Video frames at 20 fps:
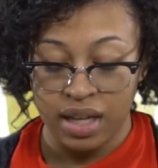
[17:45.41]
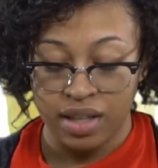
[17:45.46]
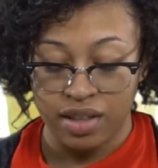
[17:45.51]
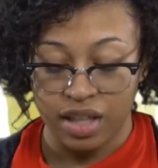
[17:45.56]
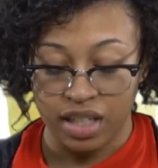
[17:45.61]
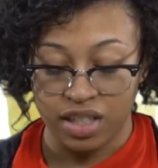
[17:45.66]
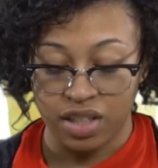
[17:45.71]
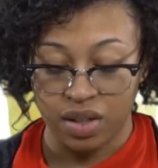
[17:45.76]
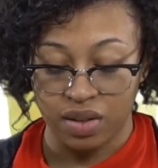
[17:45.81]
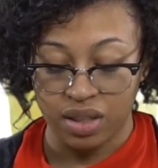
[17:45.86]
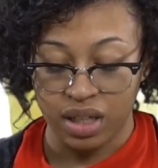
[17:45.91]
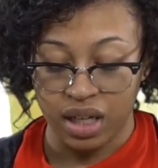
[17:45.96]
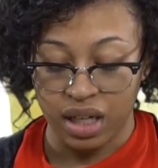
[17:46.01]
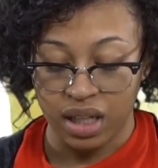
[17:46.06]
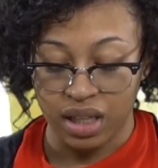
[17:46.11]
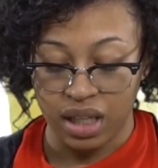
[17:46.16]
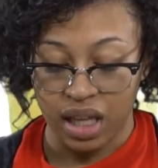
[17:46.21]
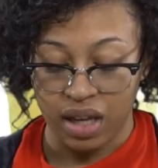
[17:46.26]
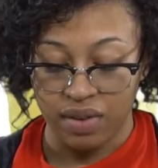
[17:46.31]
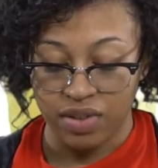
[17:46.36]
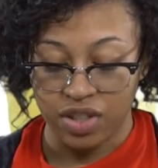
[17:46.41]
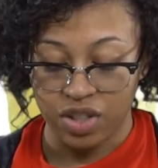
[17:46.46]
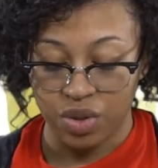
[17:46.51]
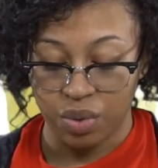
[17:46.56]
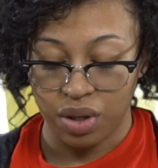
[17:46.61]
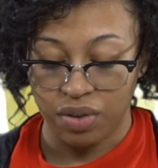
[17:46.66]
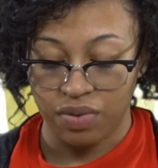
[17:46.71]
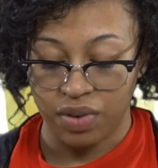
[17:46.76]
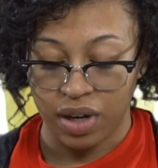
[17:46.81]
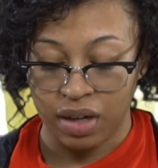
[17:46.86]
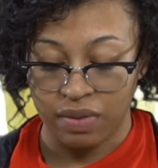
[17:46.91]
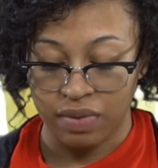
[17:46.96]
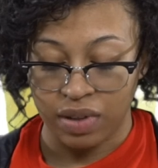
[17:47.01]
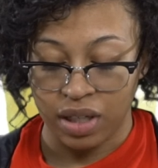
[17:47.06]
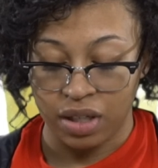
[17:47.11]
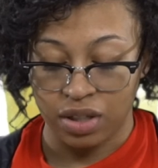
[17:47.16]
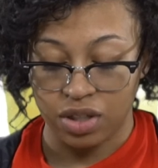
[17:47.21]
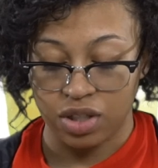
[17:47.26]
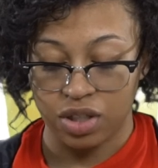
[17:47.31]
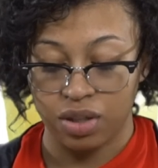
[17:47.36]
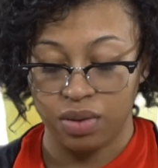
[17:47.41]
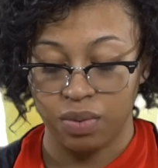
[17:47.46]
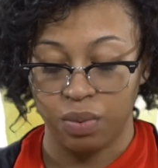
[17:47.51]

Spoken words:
that's only $11.25 each,